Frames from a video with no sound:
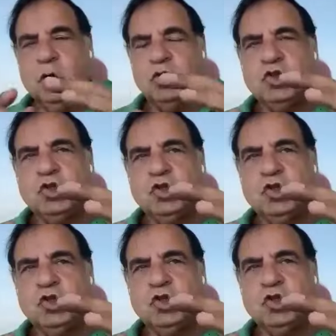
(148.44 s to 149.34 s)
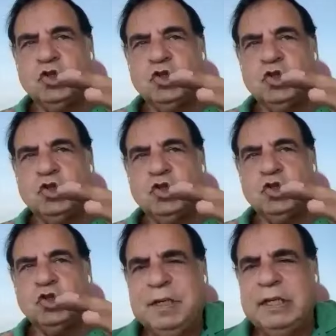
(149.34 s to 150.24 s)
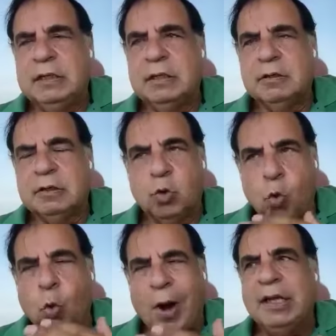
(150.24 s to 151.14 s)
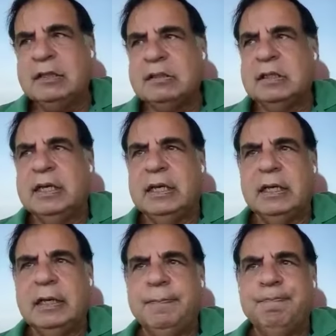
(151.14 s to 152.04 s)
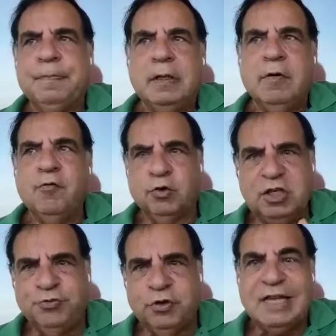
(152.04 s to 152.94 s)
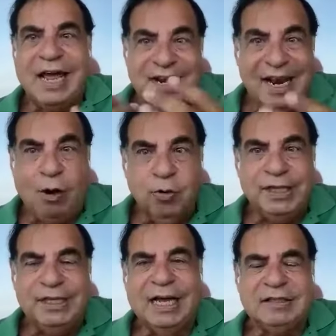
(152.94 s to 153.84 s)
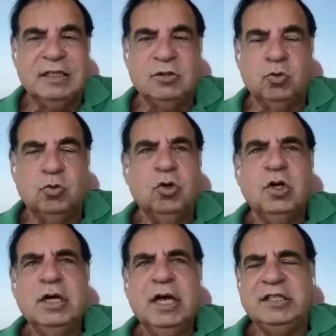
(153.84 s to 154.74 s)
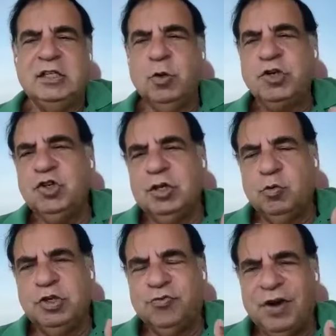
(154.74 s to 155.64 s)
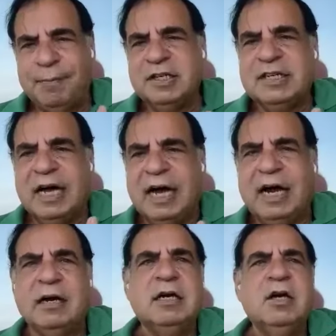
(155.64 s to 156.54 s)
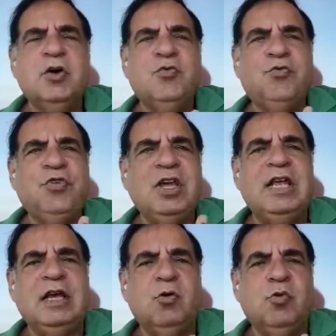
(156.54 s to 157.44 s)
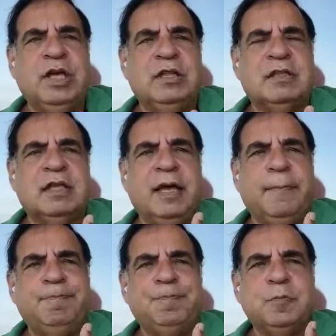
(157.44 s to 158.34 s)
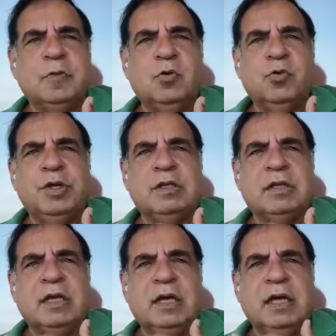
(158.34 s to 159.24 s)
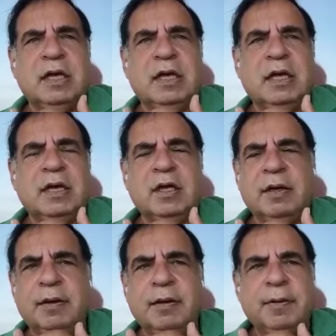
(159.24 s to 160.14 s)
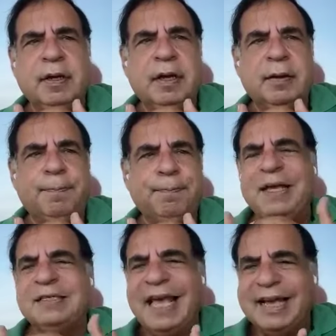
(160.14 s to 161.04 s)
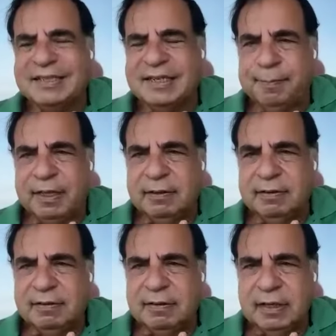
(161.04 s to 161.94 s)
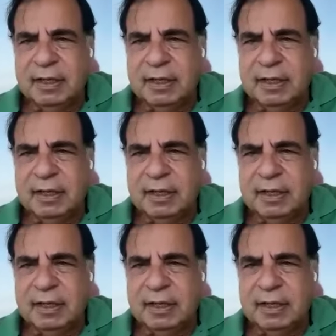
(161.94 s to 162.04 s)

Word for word: so so and the fight has been quite um, vociferous, and now it got into a situation in which farmers are filling with um, with uh, uh, uh, pig's excrement